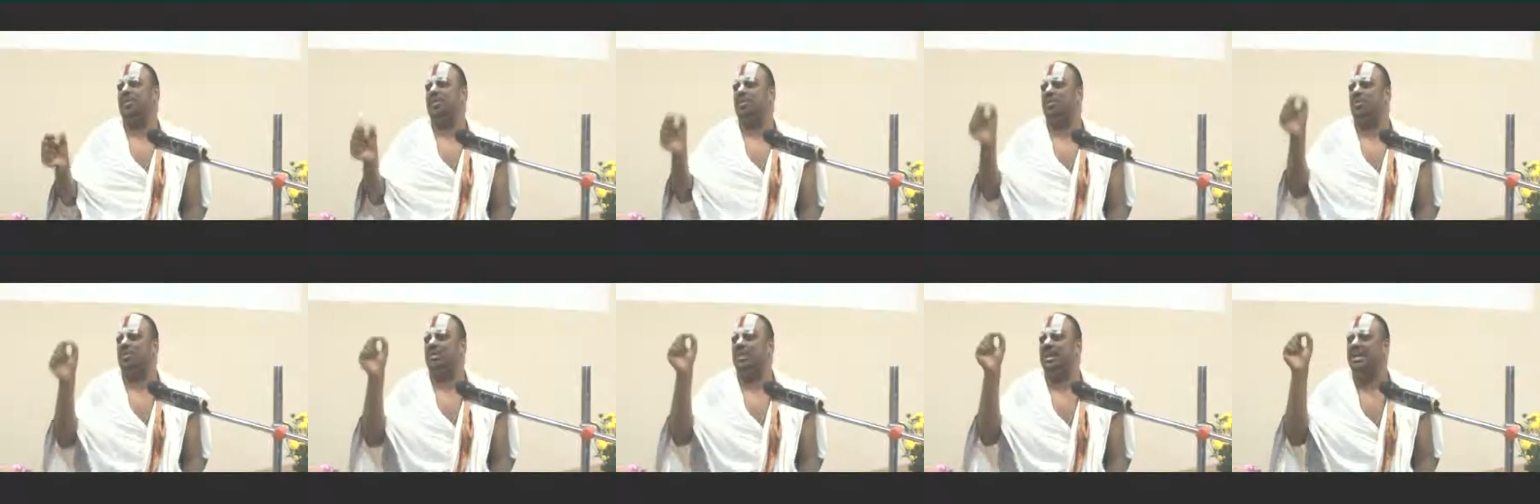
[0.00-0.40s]
to
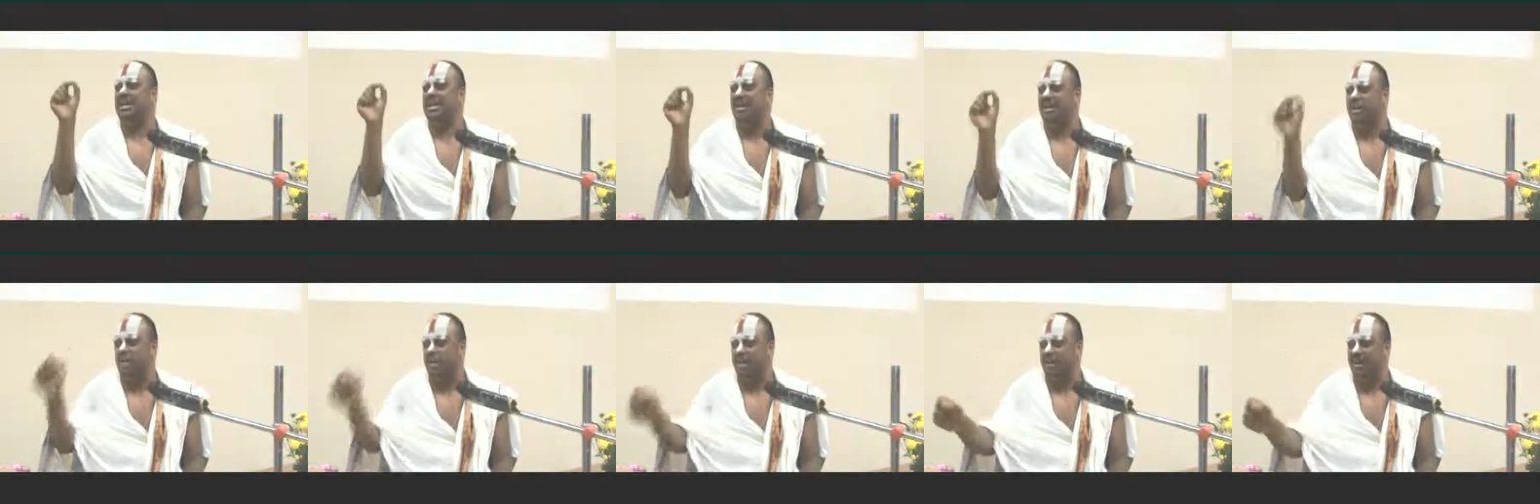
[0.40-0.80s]
be
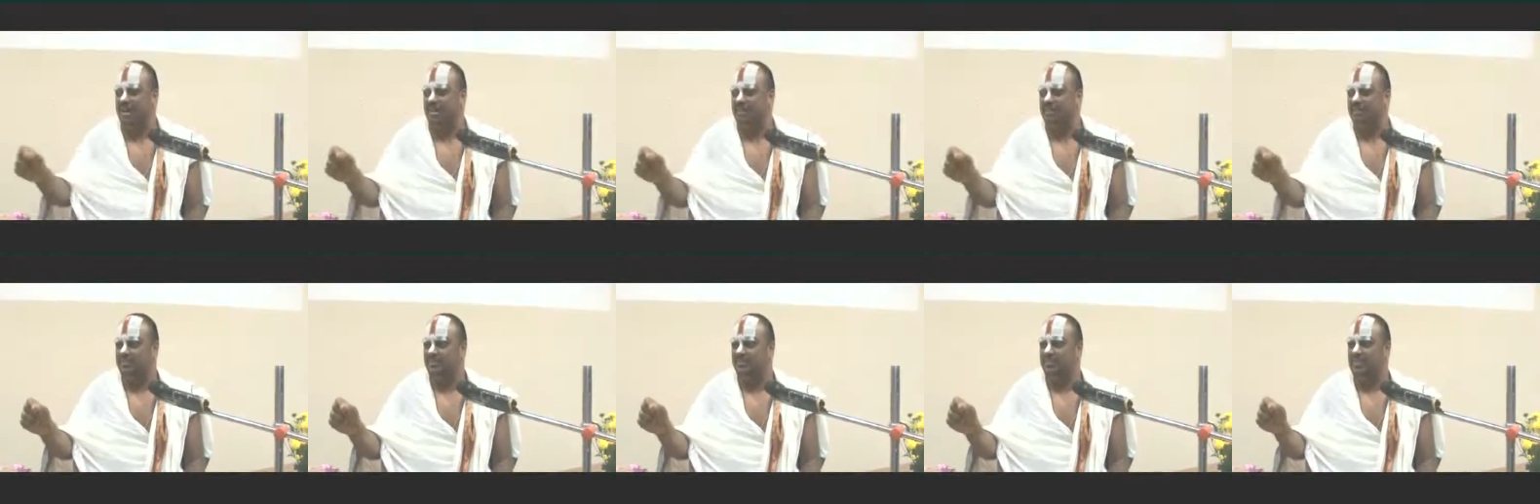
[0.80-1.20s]
totally
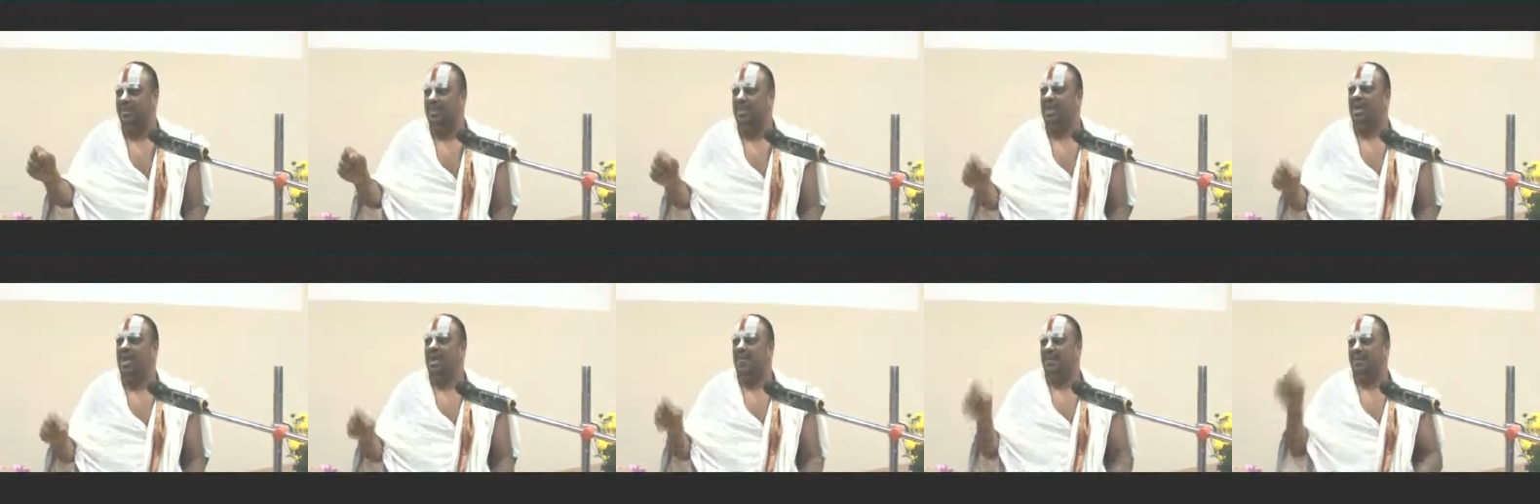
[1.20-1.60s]
eroded.
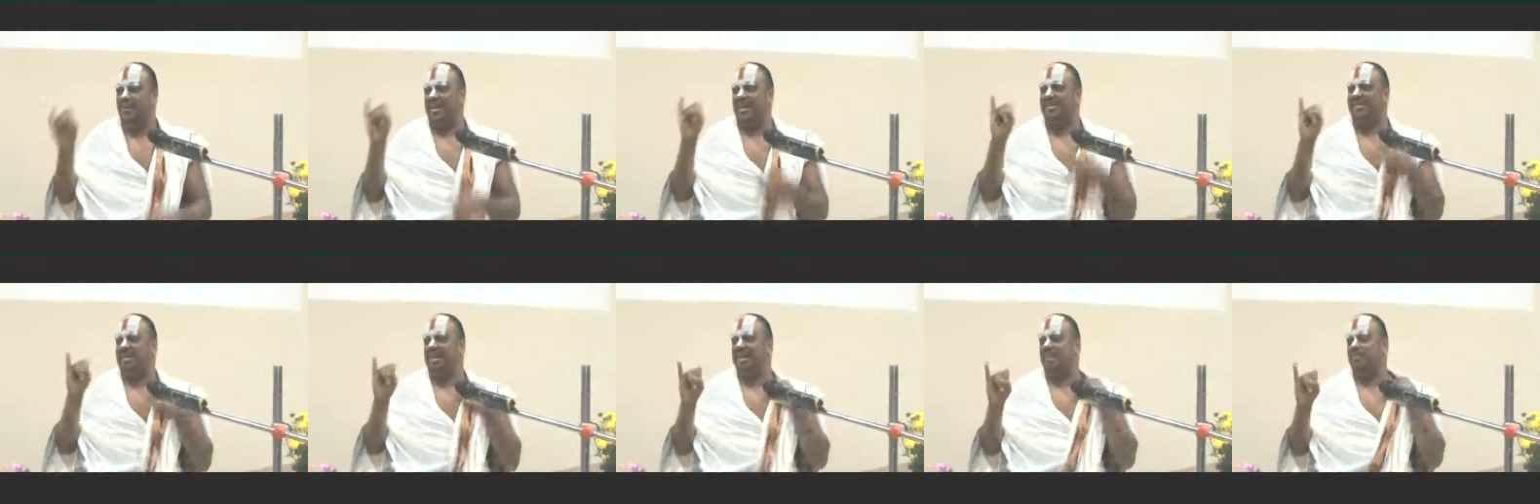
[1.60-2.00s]

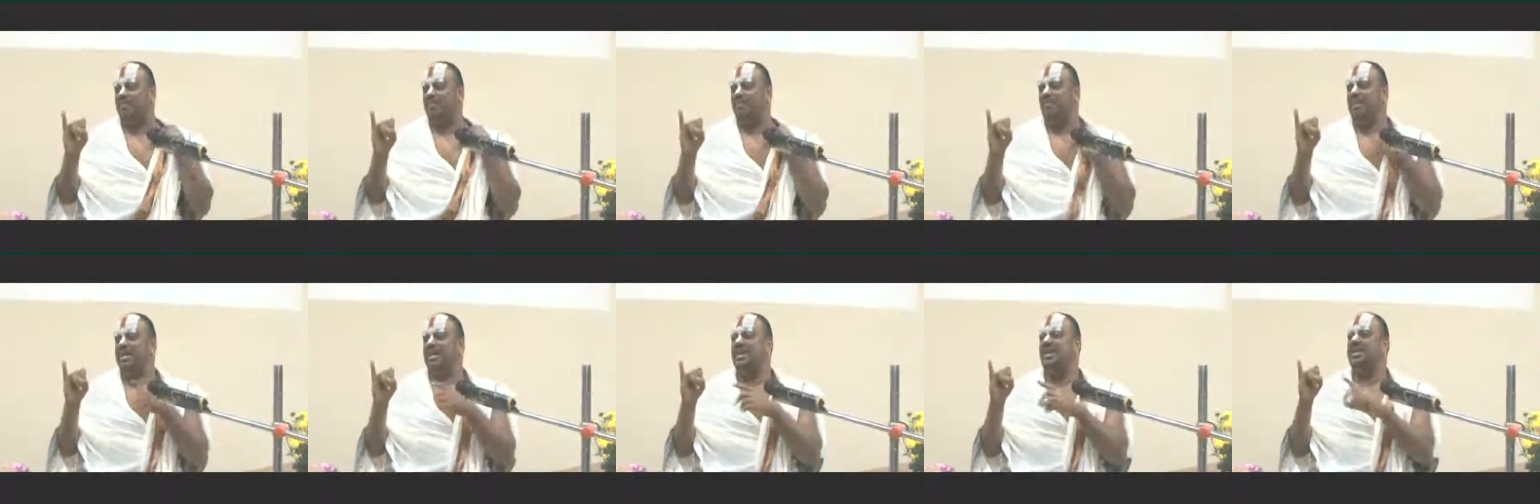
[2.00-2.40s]
First, it
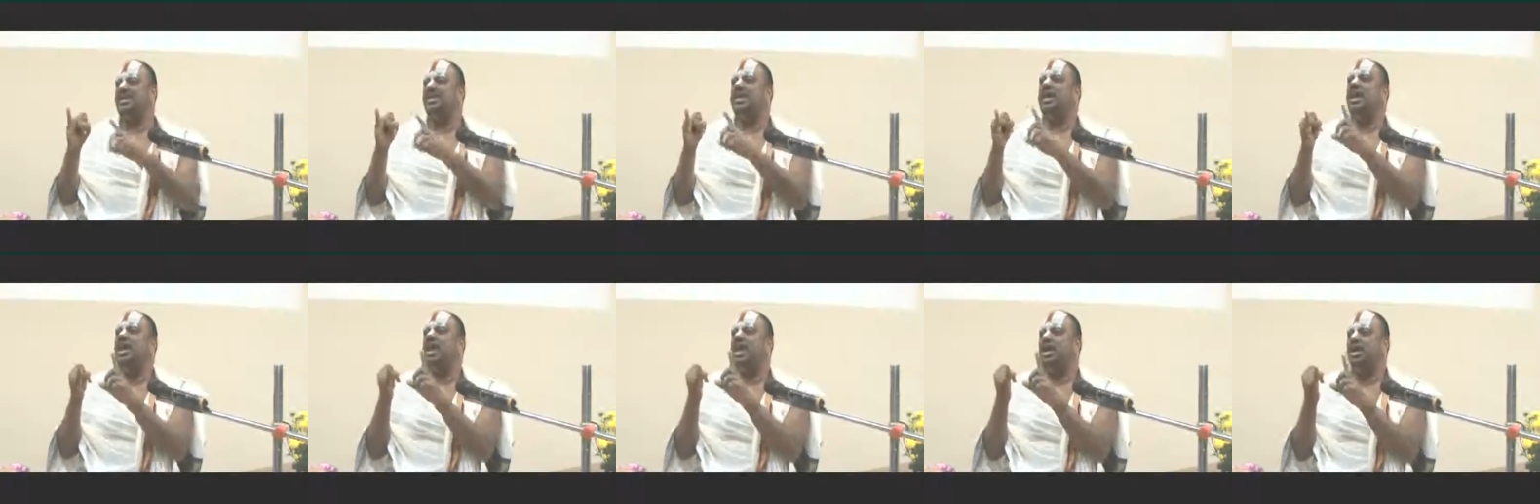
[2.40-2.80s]
will
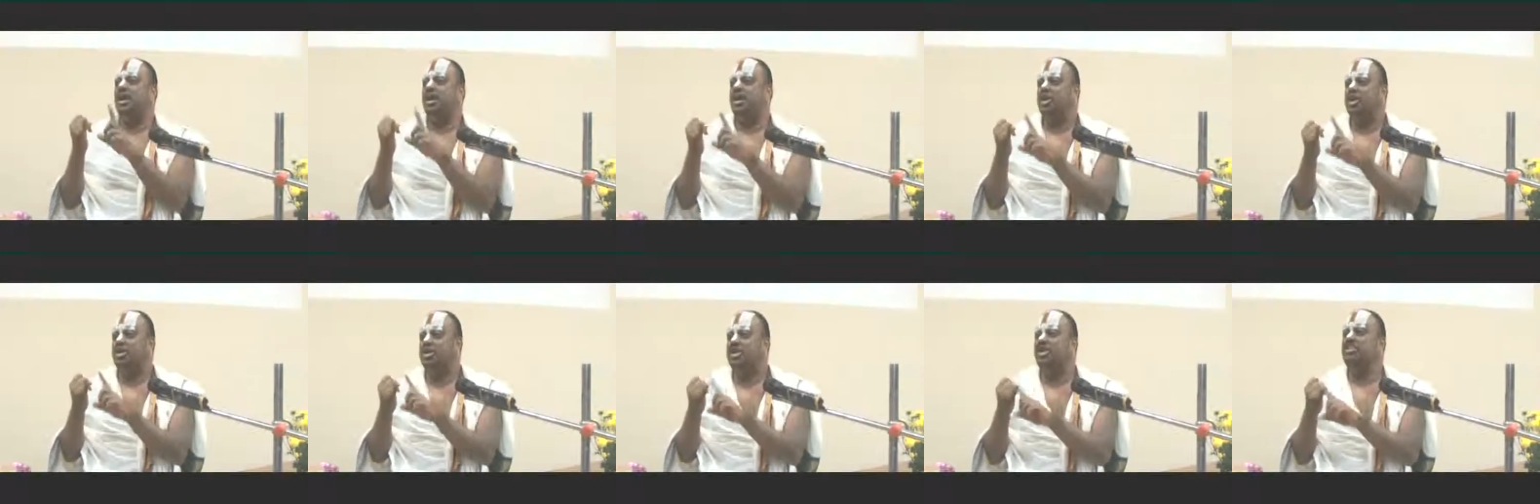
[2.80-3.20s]
be
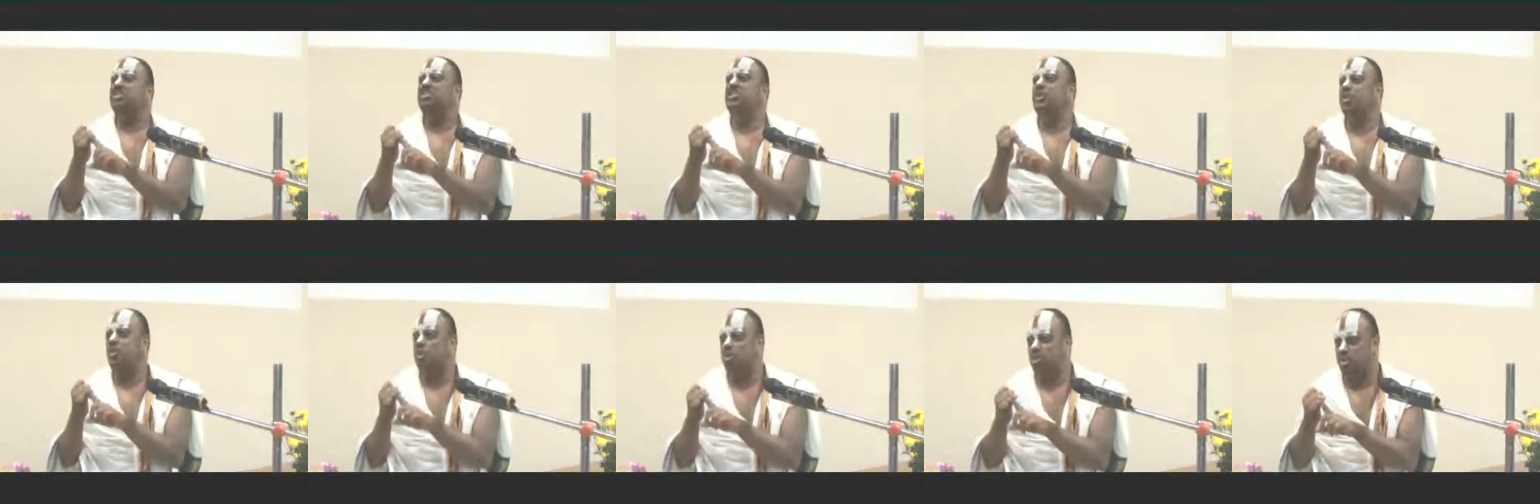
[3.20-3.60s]

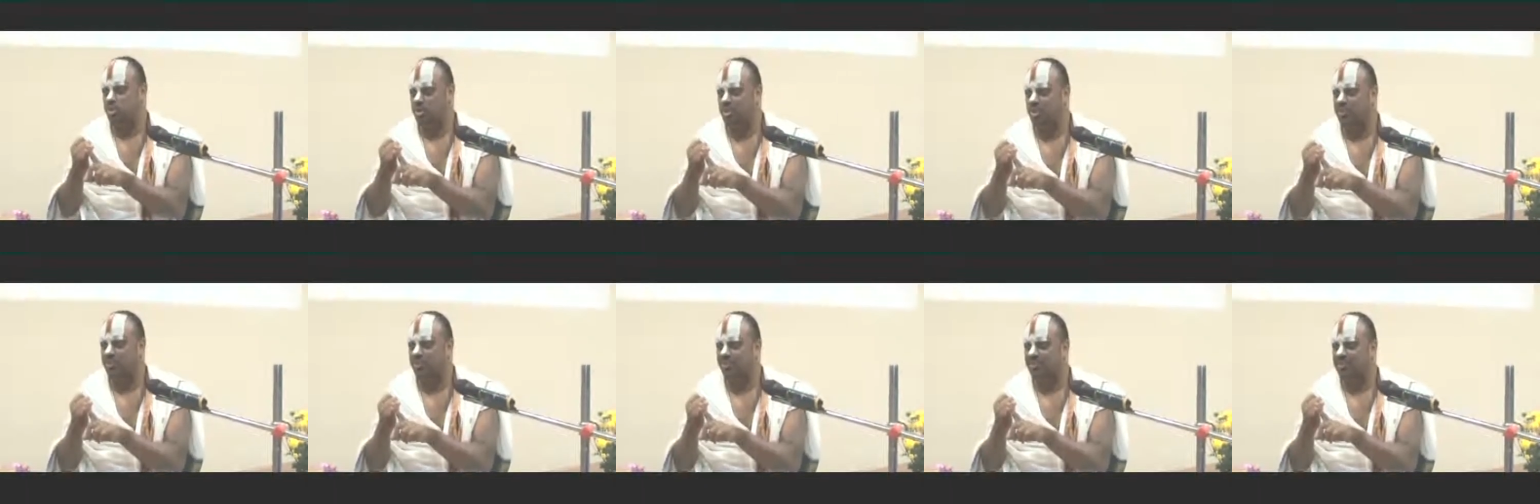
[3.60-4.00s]

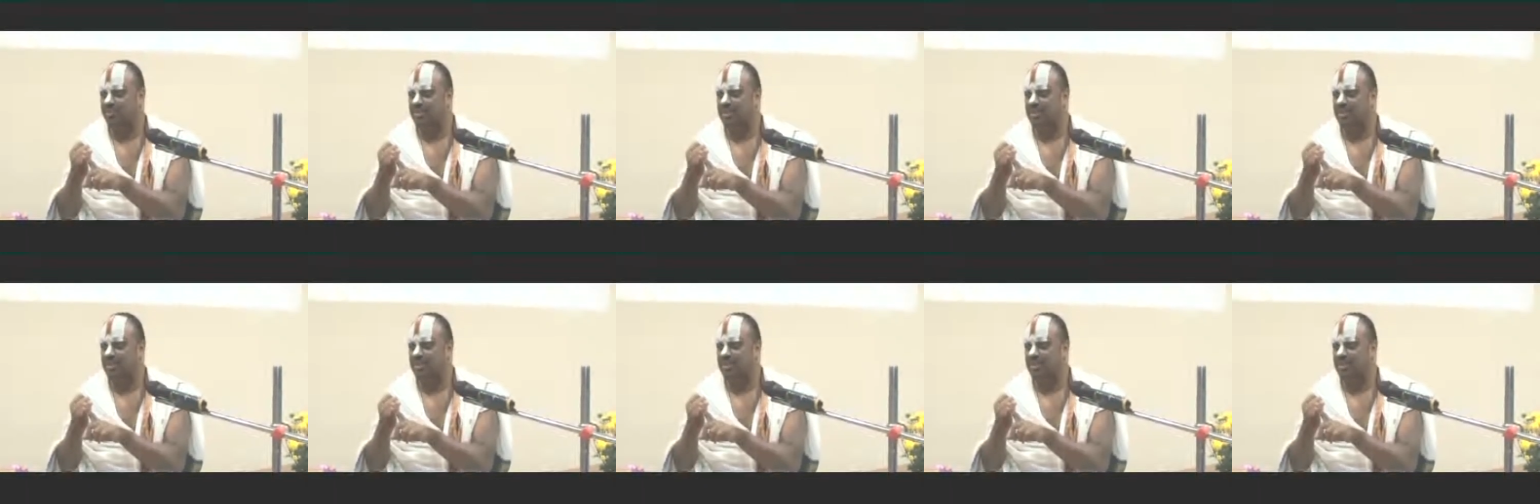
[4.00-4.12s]
disused.